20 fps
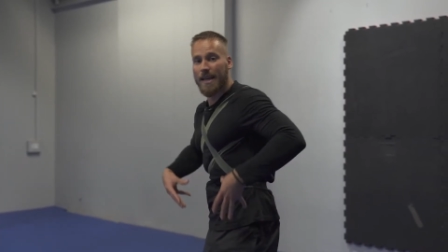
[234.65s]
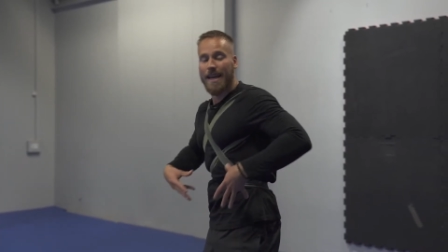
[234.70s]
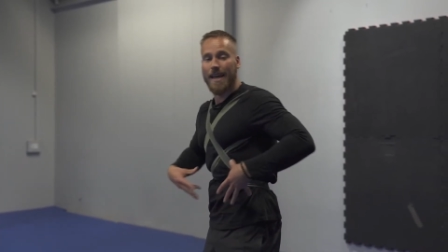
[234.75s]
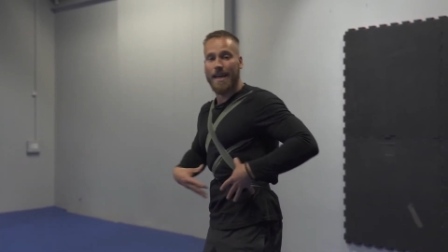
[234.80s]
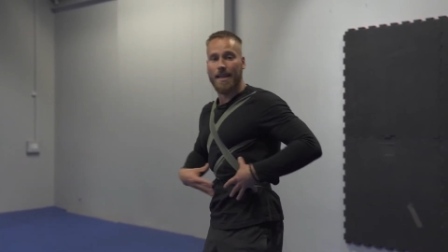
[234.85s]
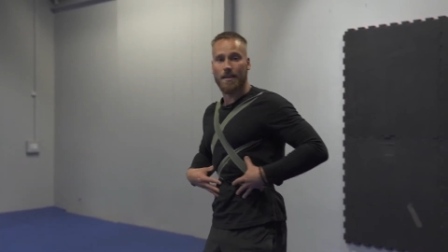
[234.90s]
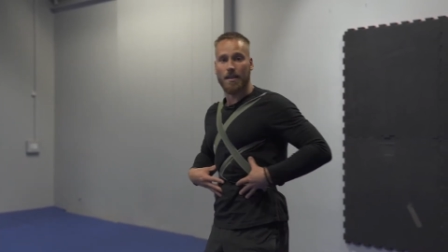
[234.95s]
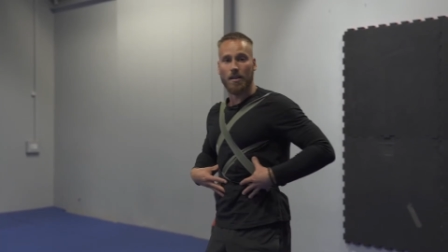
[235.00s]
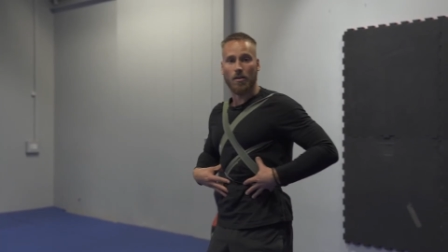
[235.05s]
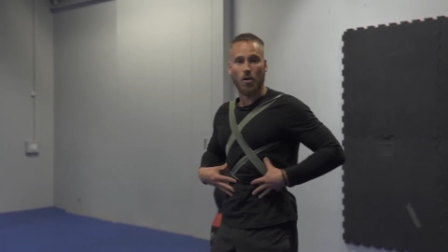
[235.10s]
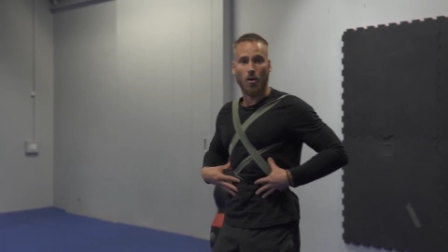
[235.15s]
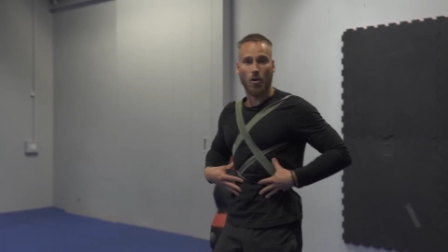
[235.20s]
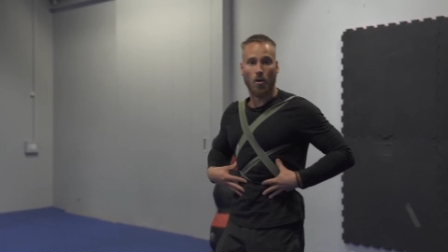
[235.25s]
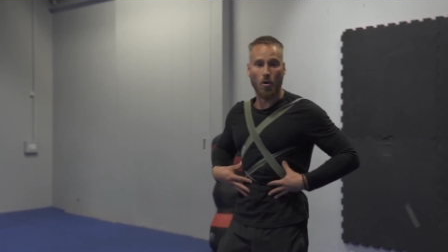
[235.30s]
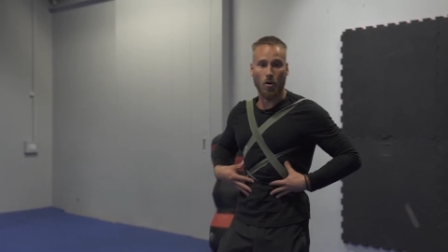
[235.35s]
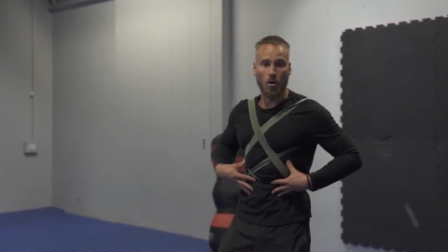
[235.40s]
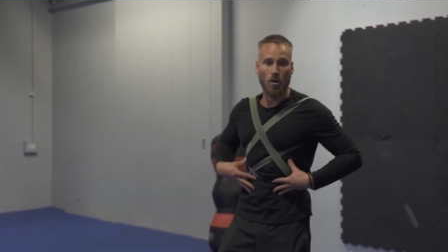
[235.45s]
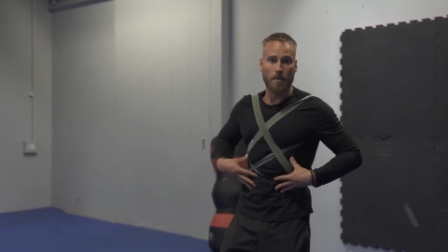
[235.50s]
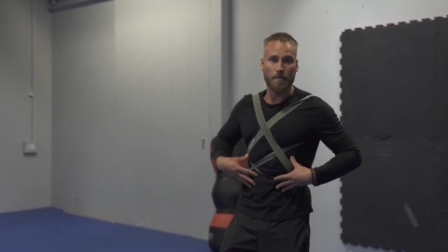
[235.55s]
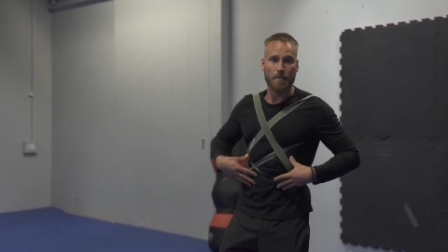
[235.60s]
and the
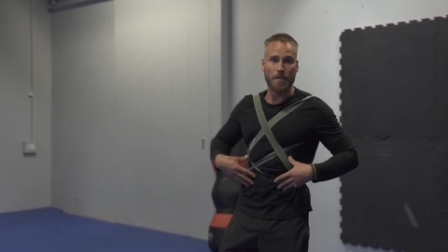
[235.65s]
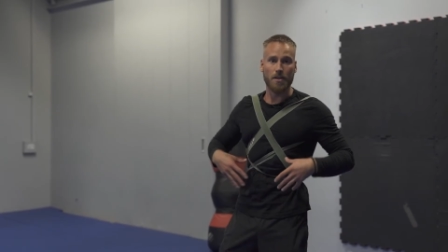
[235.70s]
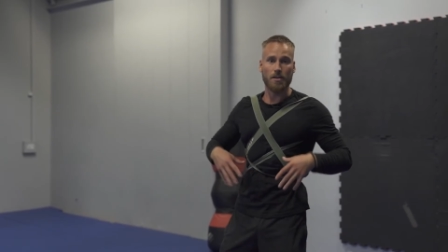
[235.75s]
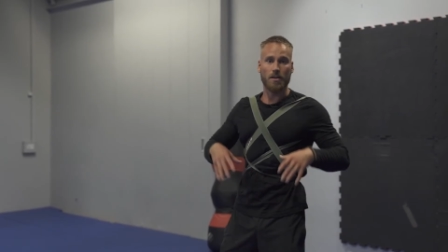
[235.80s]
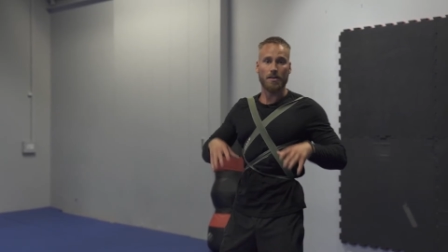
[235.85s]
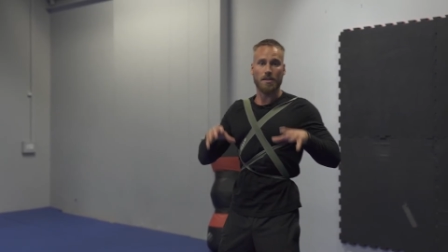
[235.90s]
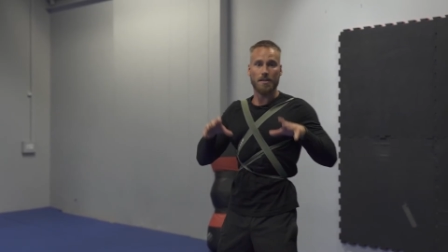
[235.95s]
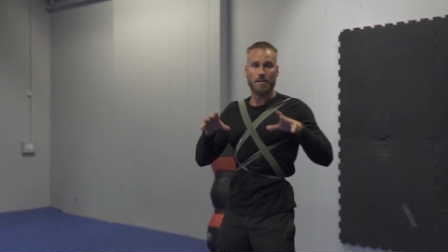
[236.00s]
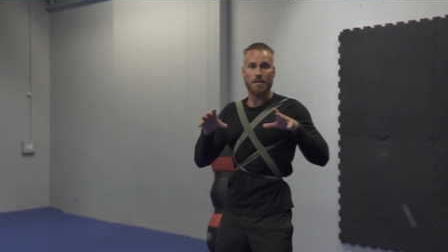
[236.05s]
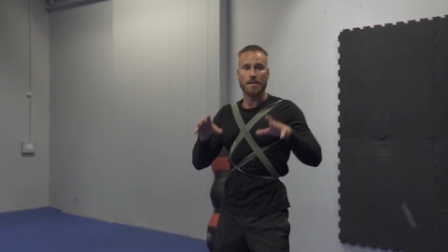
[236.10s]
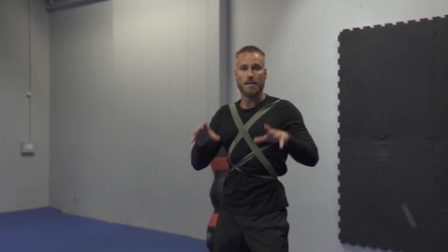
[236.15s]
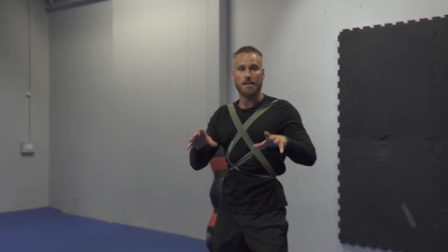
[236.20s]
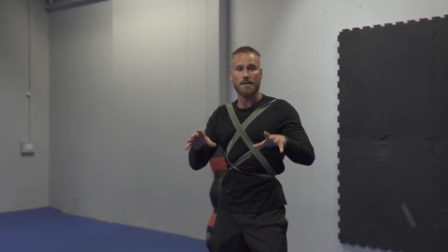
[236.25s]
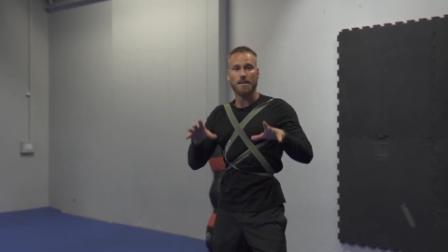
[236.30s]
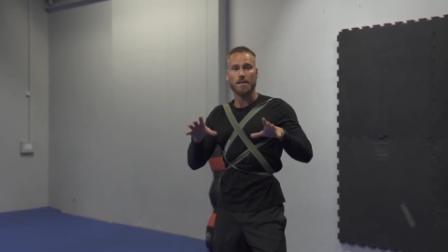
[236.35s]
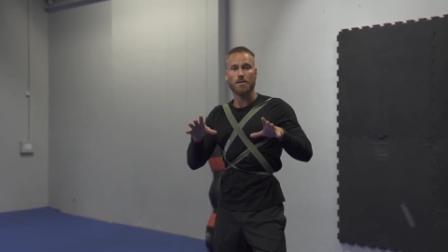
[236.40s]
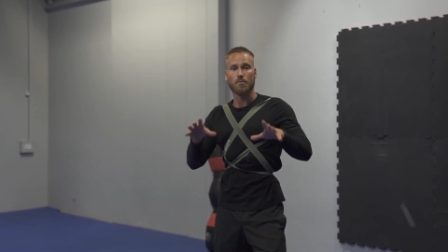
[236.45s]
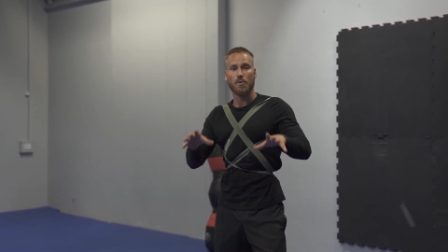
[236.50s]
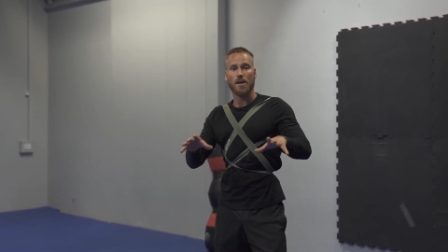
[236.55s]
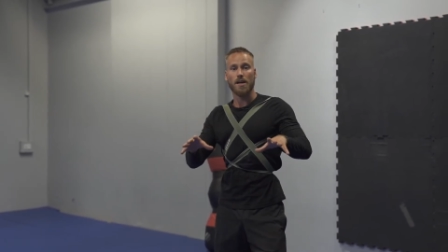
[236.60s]
core because this
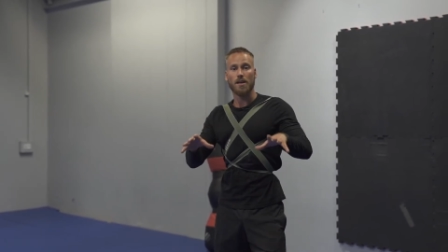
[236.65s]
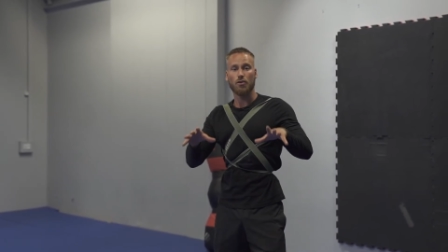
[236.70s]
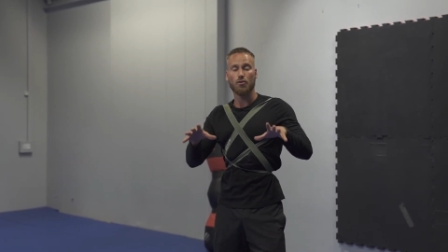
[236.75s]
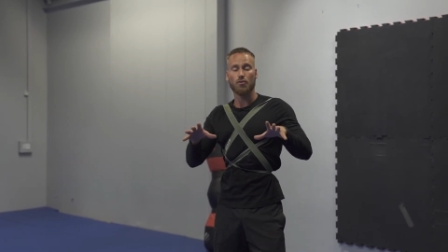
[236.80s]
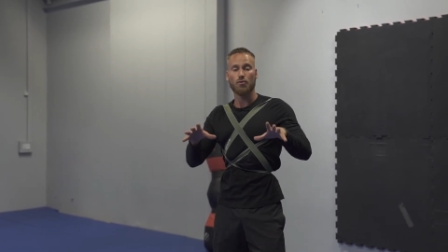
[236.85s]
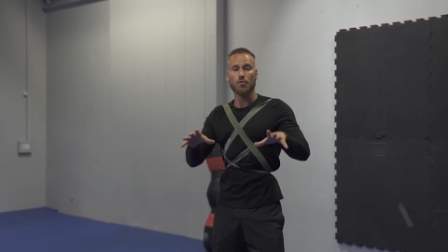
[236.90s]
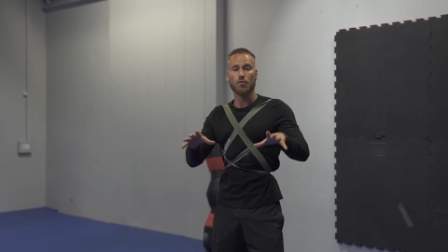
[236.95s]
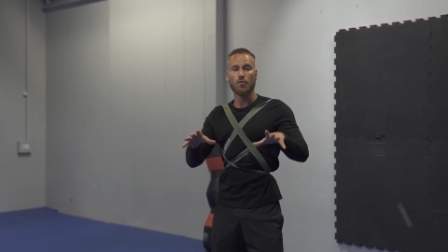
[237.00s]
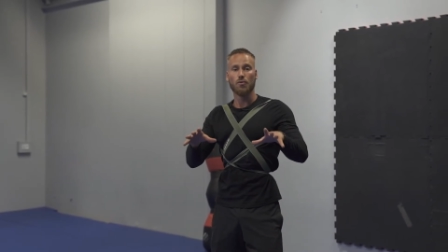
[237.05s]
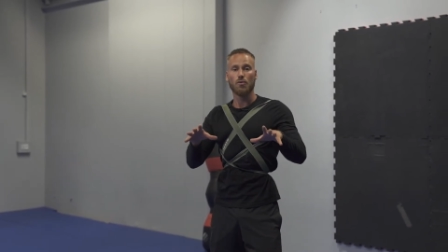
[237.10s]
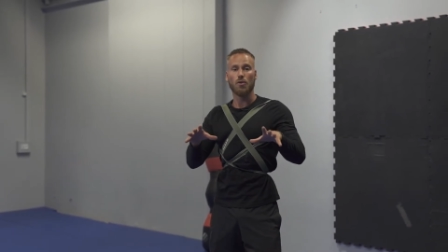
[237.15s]
is where true